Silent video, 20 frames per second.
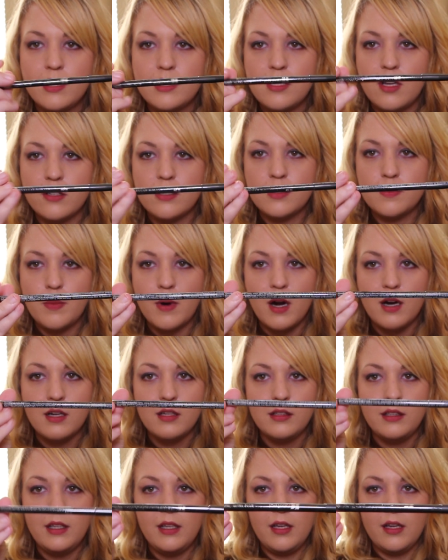It's all
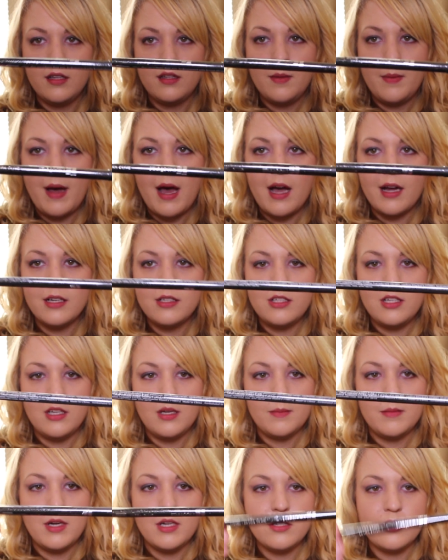sparkly on the
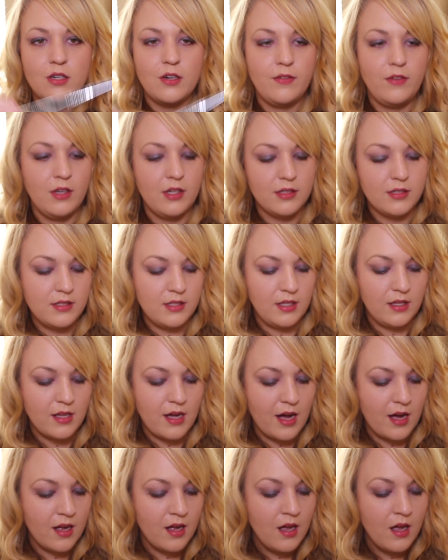packaging. I'm not sure if you can see
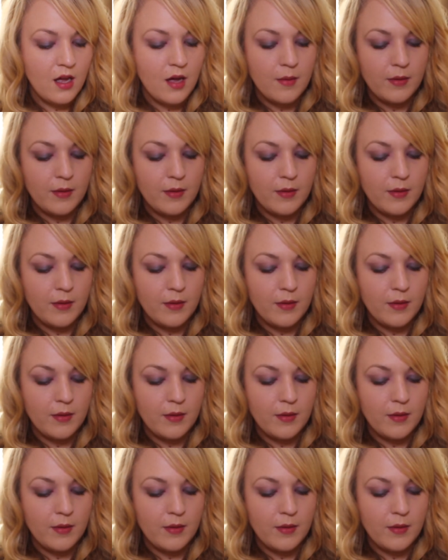that.